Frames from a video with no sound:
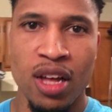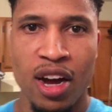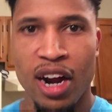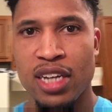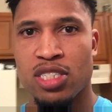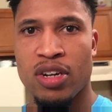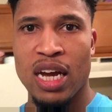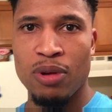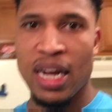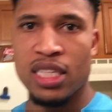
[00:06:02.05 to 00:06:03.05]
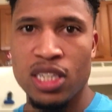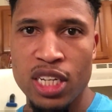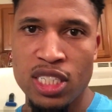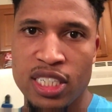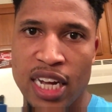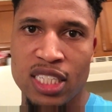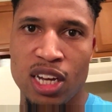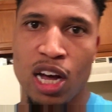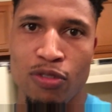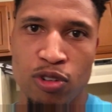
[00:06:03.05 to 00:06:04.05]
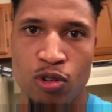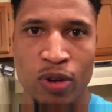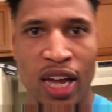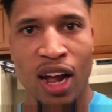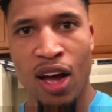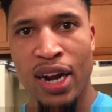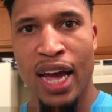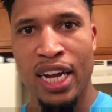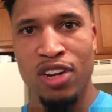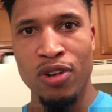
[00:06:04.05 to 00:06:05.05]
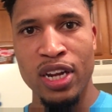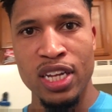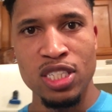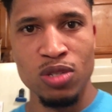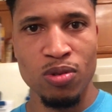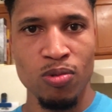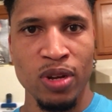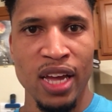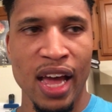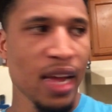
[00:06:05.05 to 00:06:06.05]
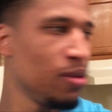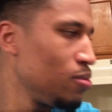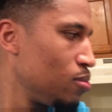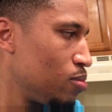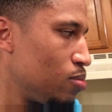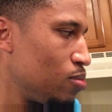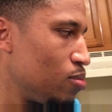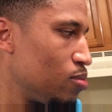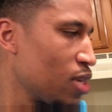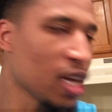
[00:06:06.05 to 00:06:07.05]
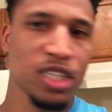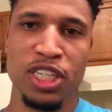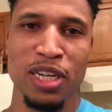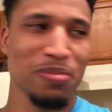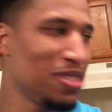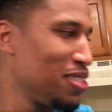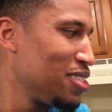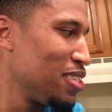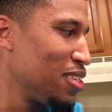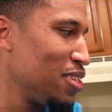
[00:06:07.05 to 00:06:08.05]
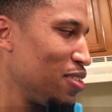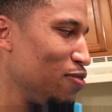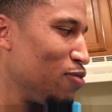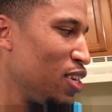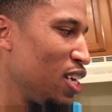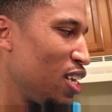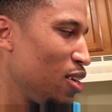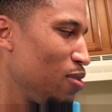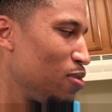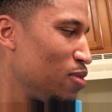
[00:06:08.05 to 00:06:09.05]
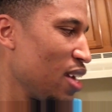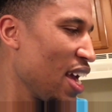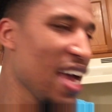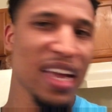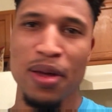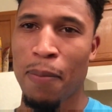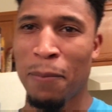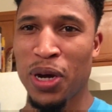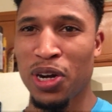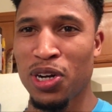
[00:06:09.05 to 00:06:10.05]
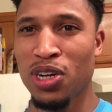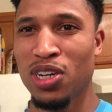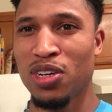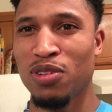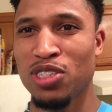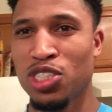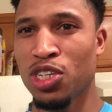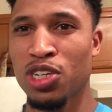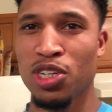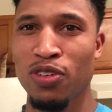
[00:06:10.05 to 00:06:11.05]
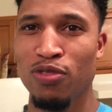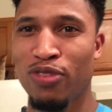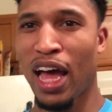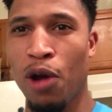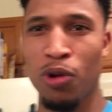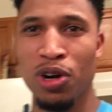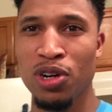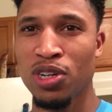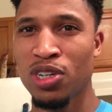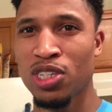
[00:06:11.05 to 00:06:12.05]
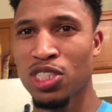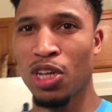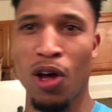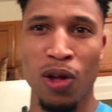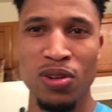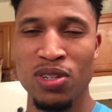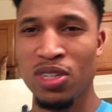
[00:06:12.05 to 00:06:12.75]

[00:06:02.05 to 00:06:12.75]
All right, so now we got the list checked off. We got all 9 ingredients. We got chocolate chips, vanilla, egg, butter, sugar, flour, salt,